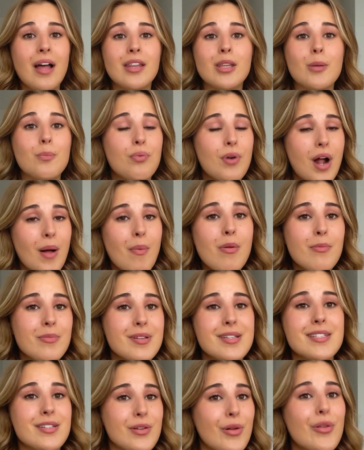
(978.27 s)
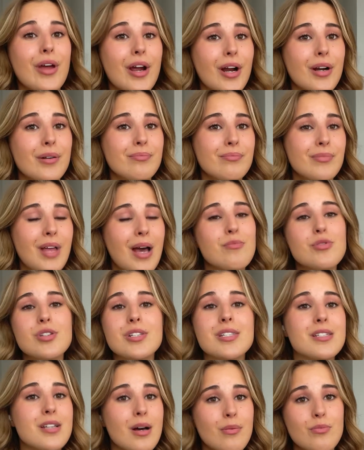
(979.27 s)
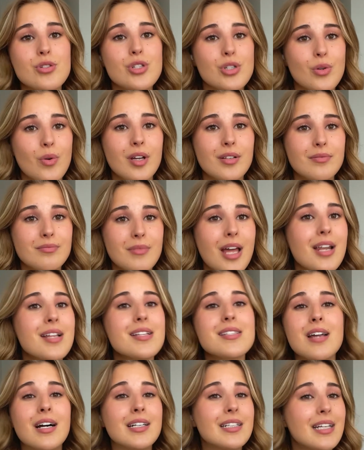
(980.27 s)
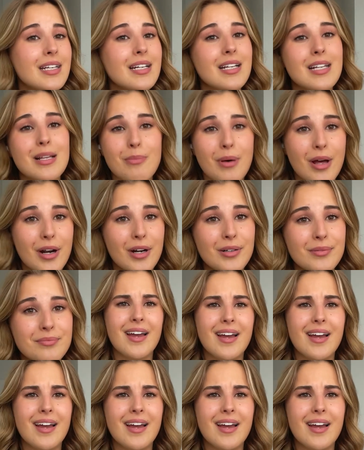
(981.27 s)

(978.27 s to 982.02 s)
The problem is still there. I'm just numb to it, and it's not getting any better.